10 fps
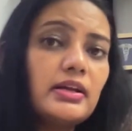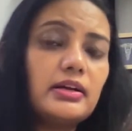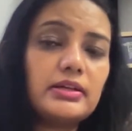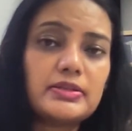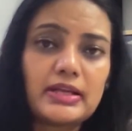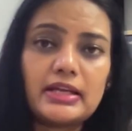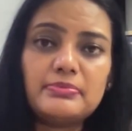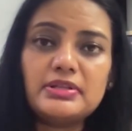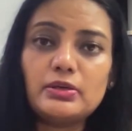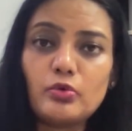It can
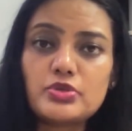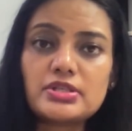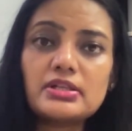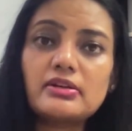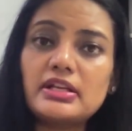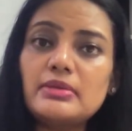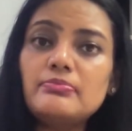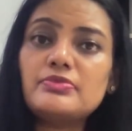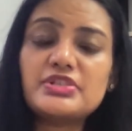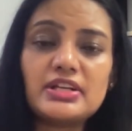be a lotion, cream,
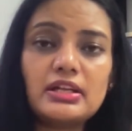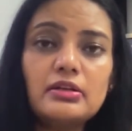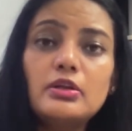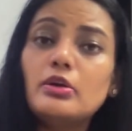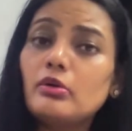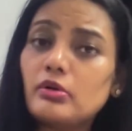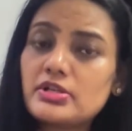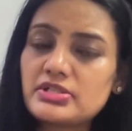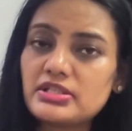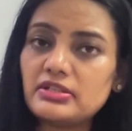gel, or a
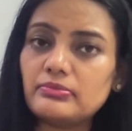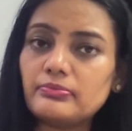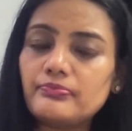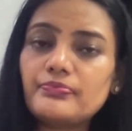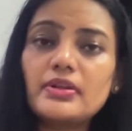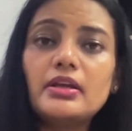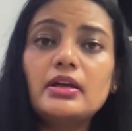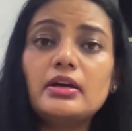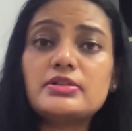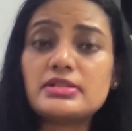serum.
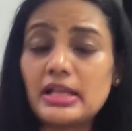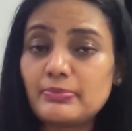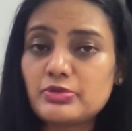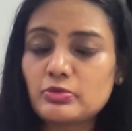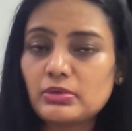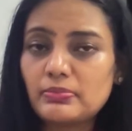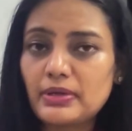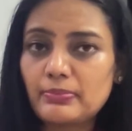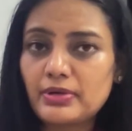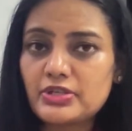As liposomal
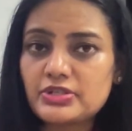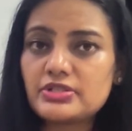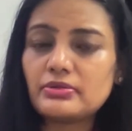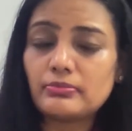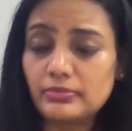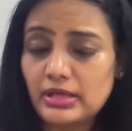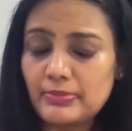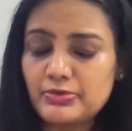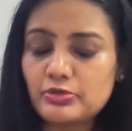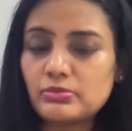preparations,
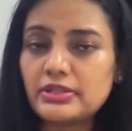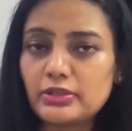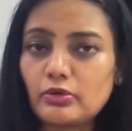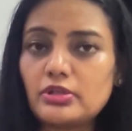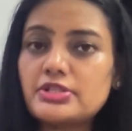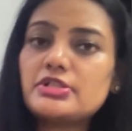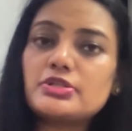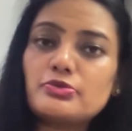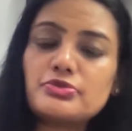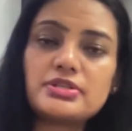liposomal technology is
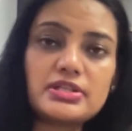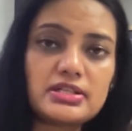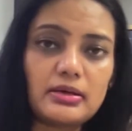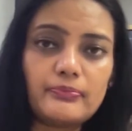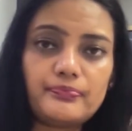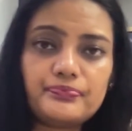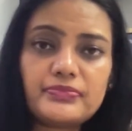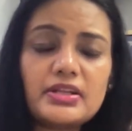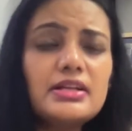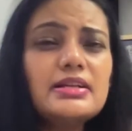used in some.
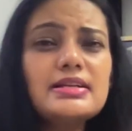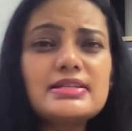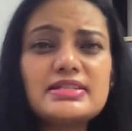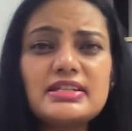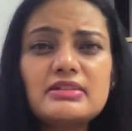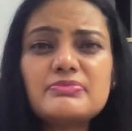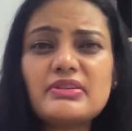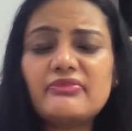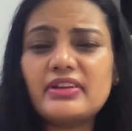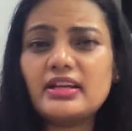Serums have
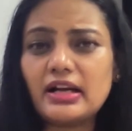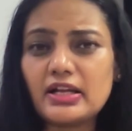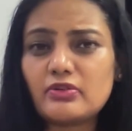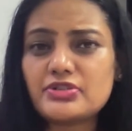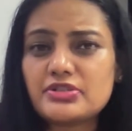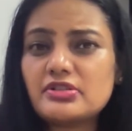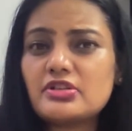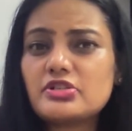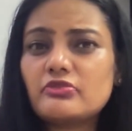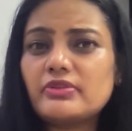very high
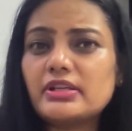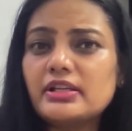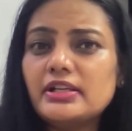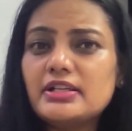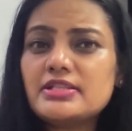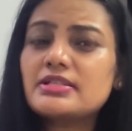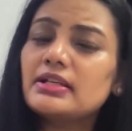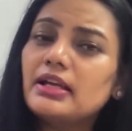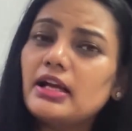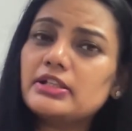concentration of ingredients
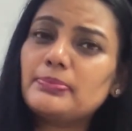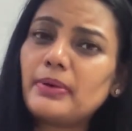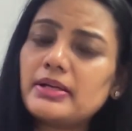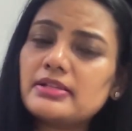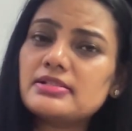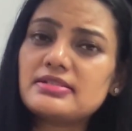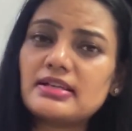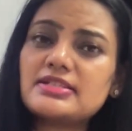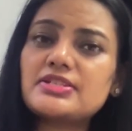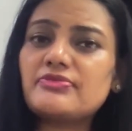and the particle
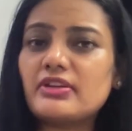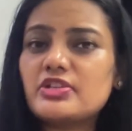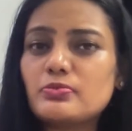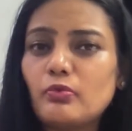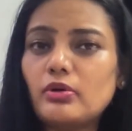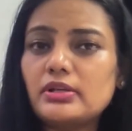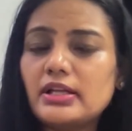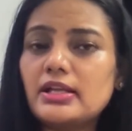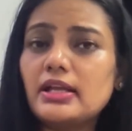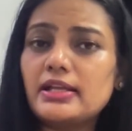size is very small,
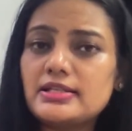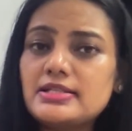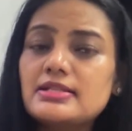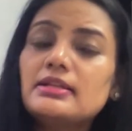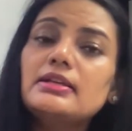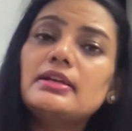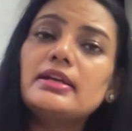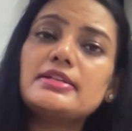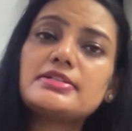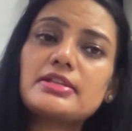hence
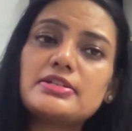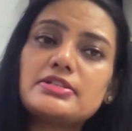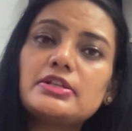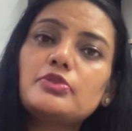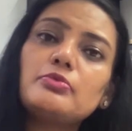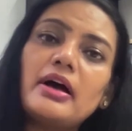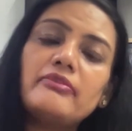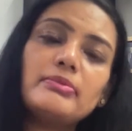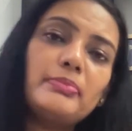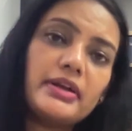it is considered to have
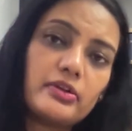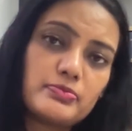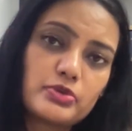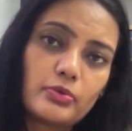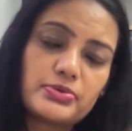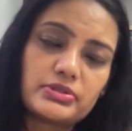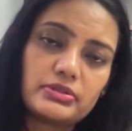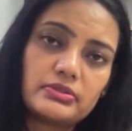a better absorption.